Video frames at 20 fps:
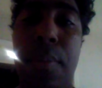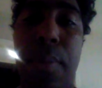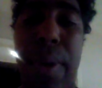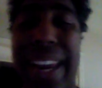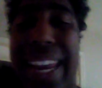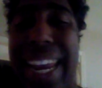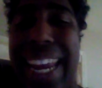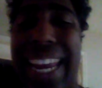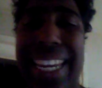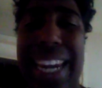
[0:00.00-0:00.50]

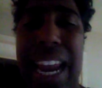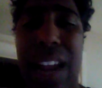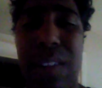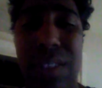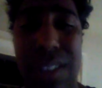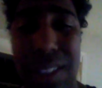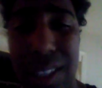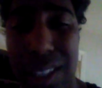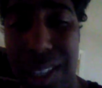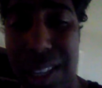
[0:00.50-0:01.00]
breaking it
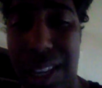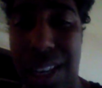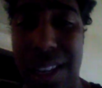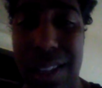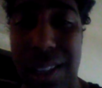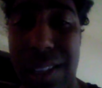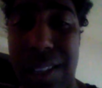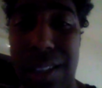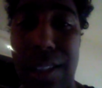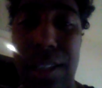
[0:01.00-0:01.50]
down to
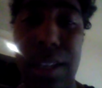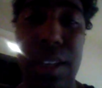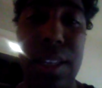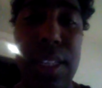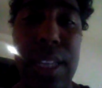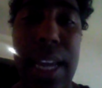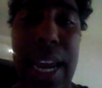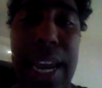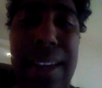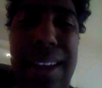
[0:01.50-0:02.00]
seasons,
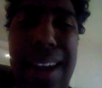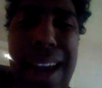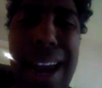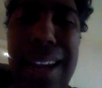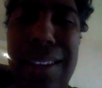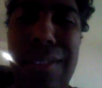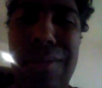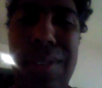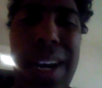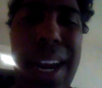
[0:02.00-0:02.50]
because
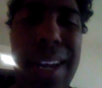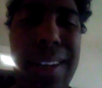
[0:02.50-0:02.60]
I